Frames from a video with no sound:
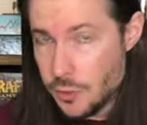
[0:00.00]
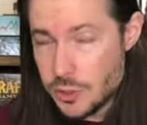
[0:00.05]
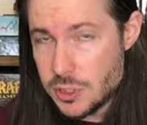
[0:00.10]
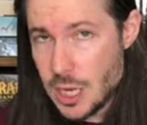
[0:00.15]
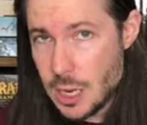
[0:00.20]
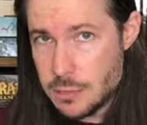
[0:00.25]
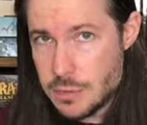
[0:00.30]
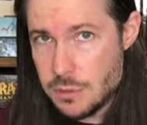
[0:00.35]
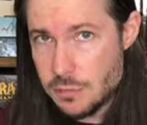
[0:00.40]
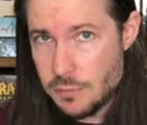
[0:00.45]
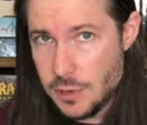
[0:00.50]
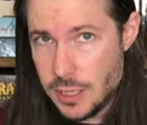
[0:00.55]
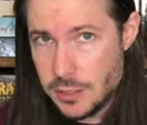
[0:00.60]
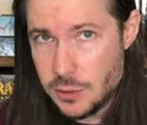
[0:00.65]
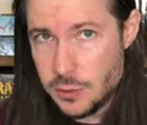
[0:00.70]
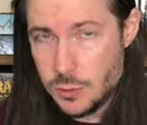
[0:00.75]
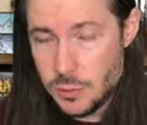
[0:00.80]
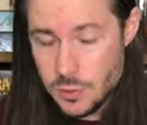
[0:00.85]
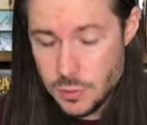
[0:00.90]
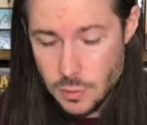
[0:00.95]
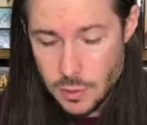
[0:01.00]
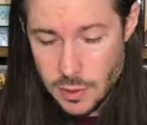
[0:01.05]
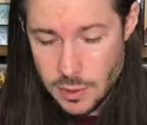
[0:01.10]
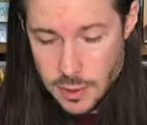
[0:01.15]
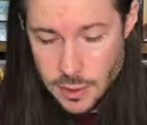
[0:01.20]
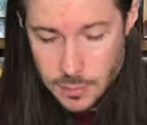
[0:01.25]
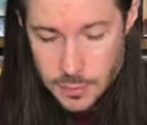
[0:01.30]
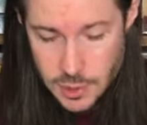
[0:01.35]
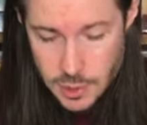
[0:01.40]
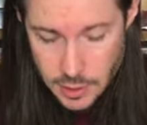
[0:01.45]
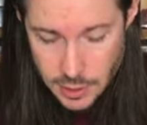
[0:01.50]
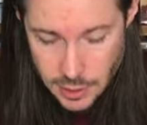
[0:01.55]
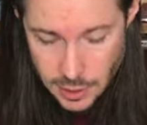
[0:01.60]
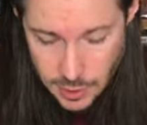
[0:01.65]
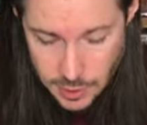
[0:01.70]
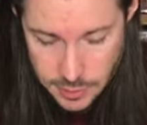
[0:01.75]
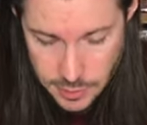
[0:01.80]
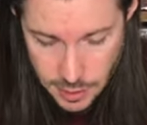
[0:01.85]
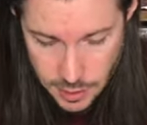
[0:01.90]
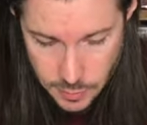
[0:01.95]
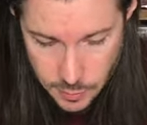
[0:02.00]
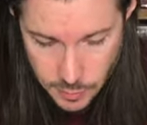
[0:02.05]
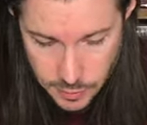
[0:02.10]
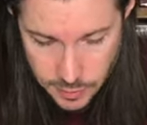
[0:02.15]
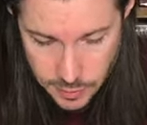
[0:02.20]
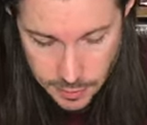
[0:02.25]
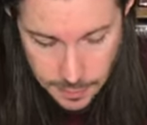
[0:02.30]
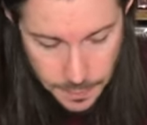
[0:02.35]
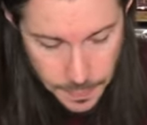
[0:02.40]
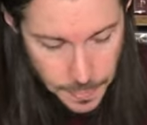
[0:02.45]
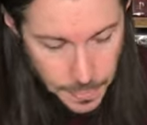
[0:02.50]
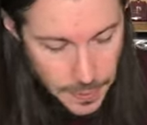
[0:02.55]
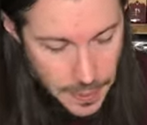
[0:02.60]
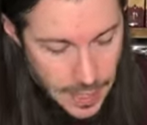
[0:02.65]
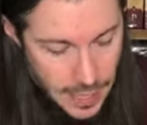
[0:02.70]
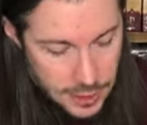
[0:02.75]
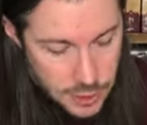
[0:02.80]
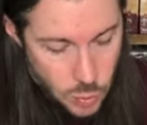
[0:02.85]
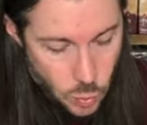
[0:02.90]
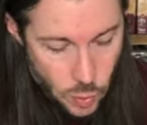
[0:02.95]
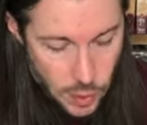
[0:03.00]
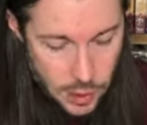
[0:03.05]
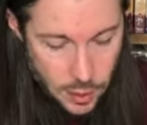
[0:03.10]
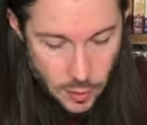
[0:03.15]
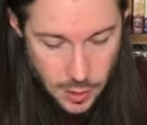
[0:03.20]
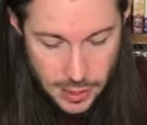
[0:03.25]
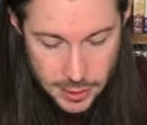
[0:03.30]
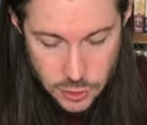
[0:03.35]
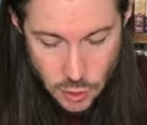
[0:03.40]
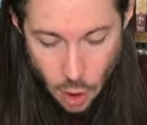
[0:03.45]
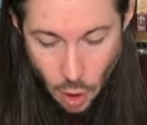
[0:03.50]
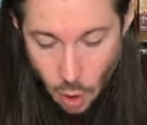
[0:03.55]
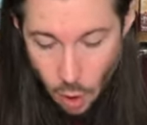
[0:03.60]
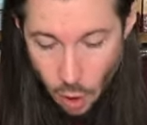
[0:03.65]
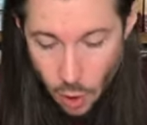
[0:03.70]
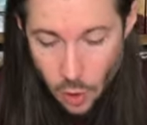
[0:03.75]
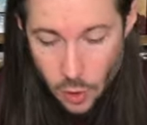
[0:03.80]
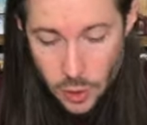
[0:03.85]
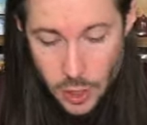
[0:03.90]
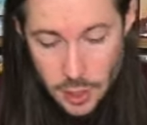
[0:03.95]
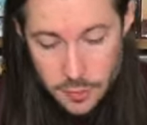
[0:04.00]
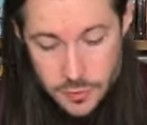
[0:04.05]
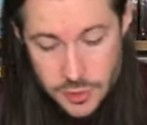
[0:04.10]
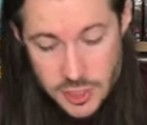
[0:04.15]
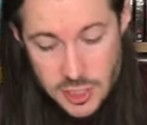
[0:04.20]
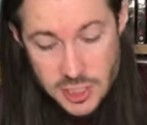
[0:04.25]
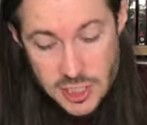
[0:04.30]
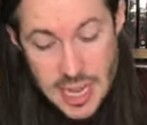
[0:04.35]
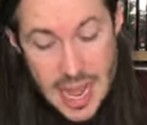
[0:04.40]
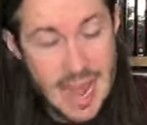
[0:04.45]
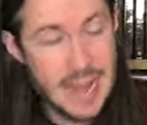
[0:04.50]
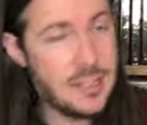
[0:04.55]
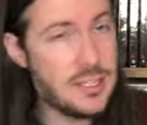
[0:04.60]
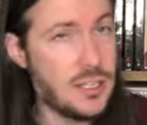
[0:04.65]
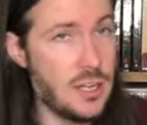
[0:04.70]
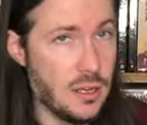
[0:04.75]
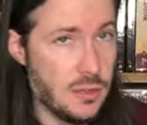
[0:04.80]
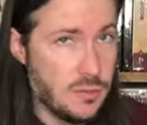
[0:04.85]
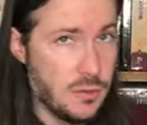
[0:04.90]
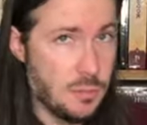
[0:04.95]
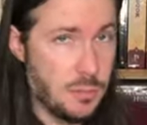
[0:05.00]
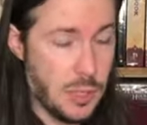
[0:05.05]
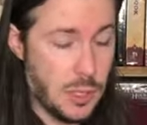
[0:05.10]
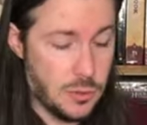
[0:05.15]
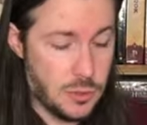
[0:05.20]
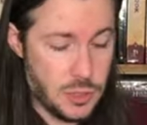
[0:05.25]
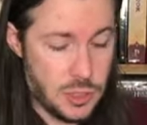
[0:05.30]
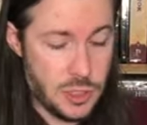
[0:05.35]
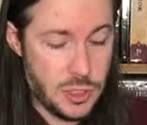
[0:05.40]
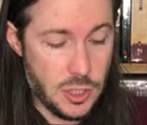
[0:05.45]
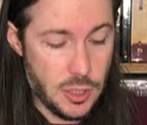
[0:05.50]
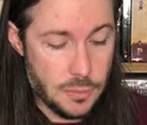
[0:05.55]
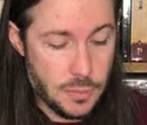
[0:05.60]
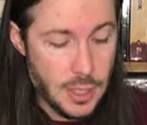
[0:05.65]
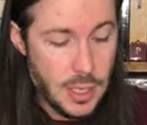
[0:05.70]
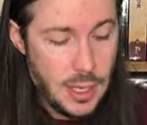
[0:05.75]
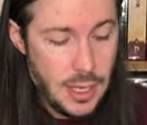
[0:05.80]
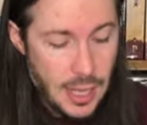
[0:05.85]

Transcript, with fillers: types of vessels when it comes into contact with it, as well as all of the stats of the bone ship.